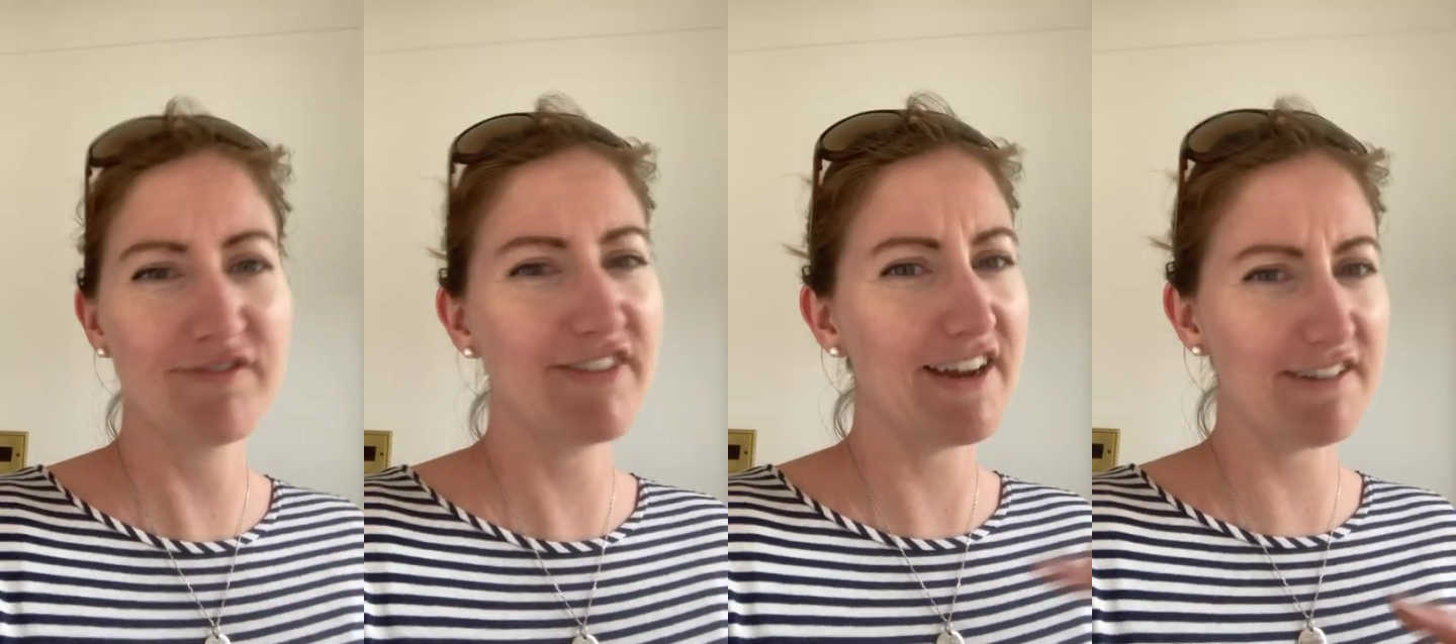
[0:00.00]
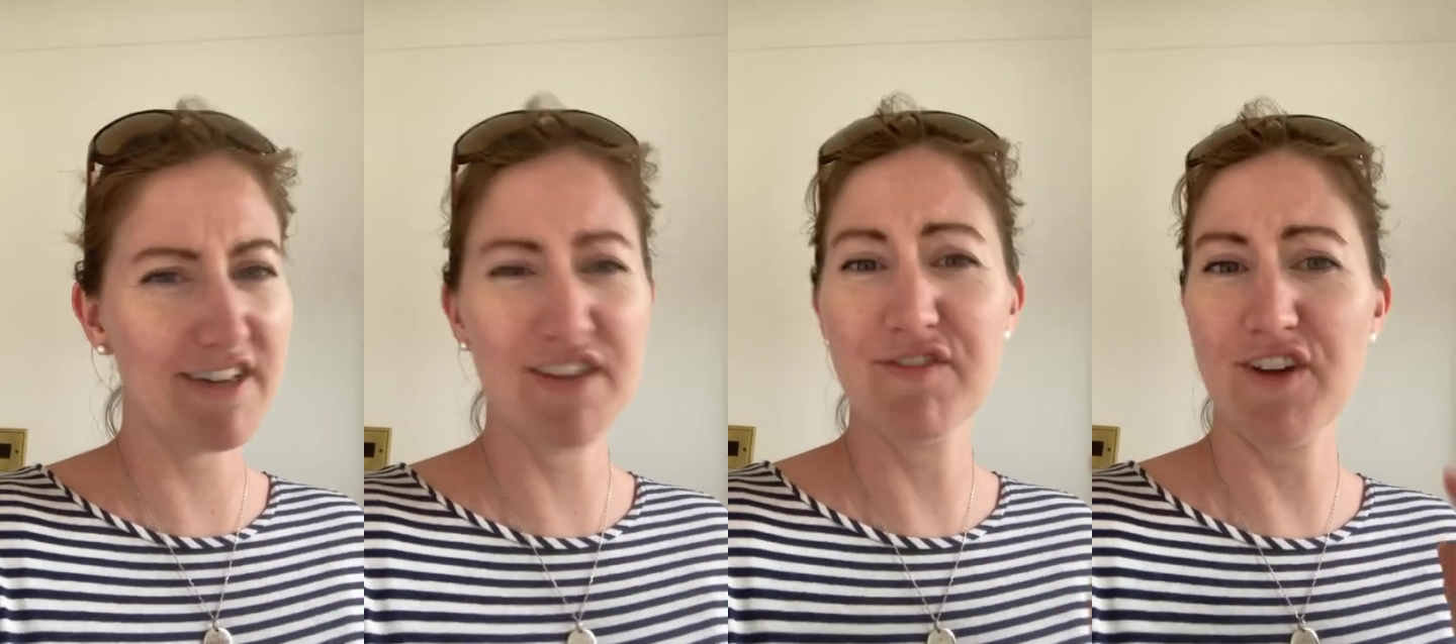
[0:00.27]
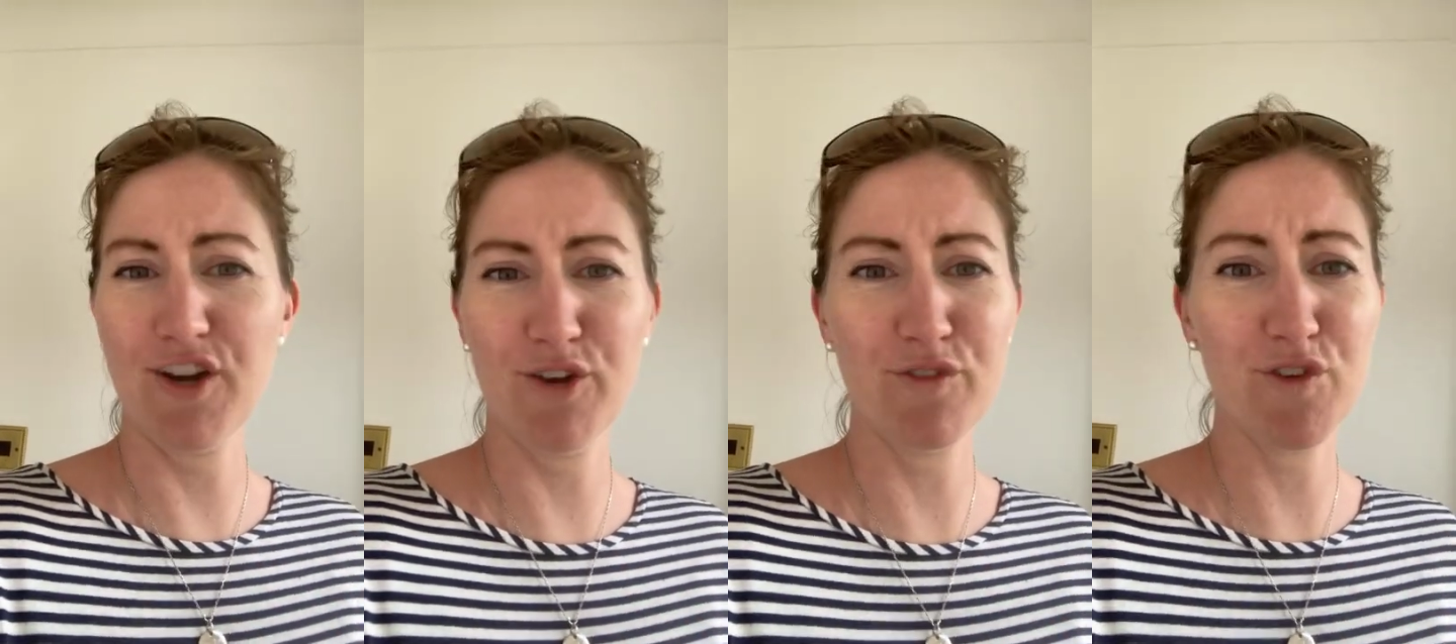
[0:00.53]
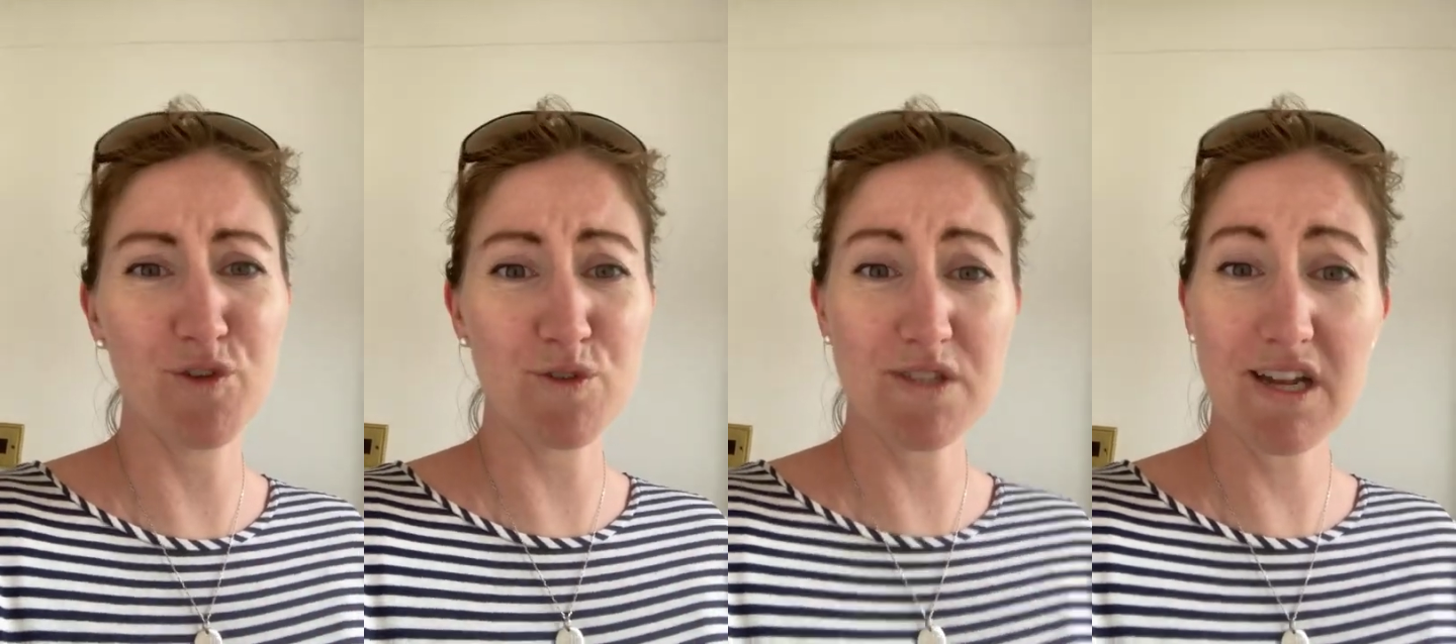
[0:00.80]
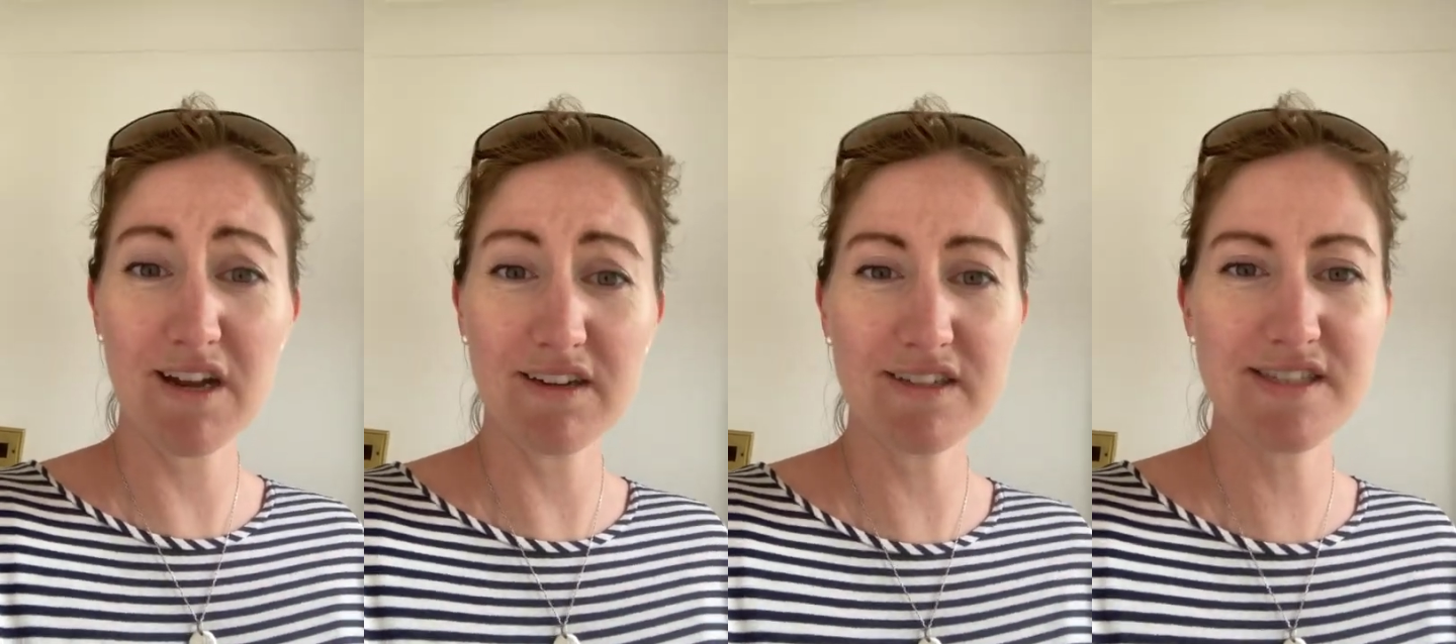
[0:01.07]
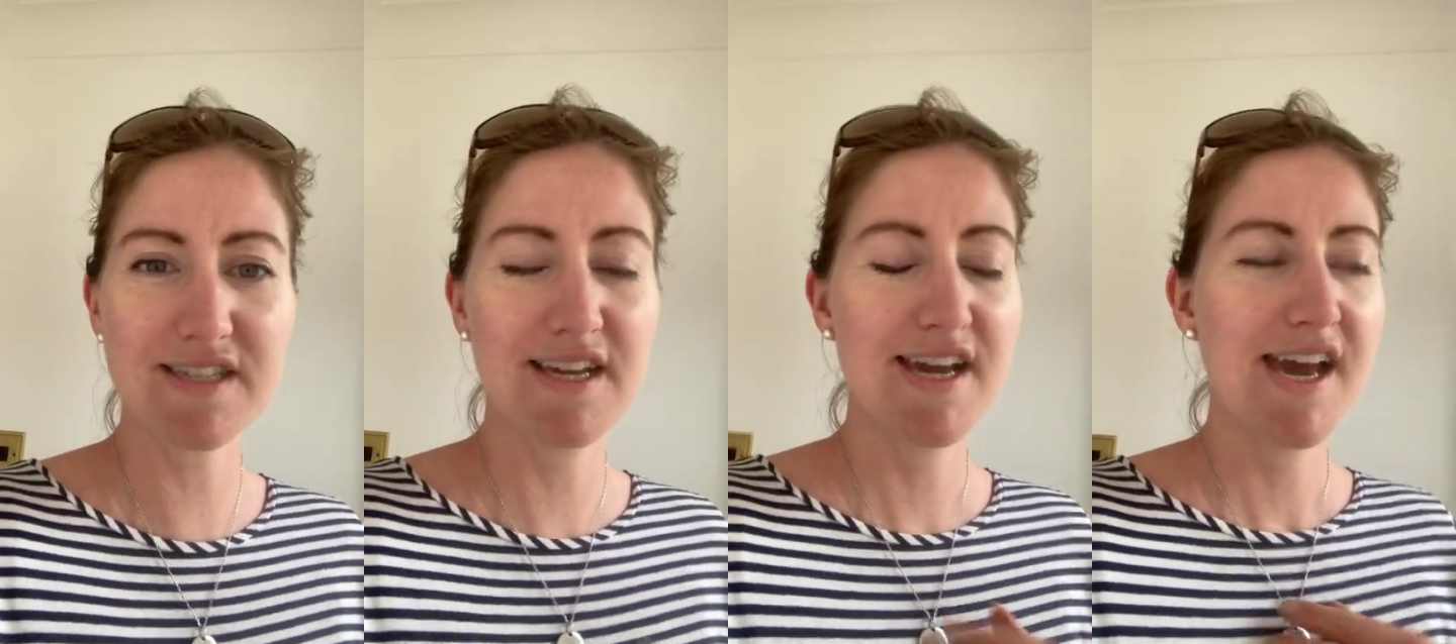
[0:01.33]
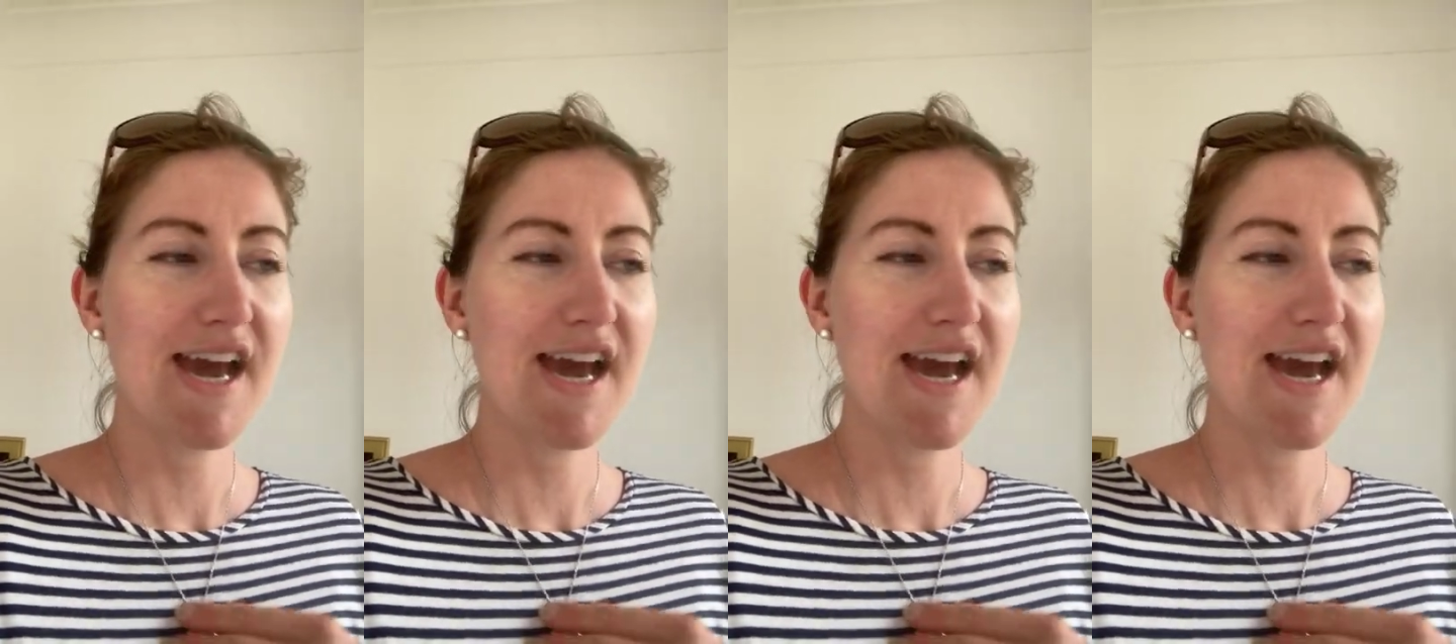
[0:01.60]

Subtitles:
very, very few slugs,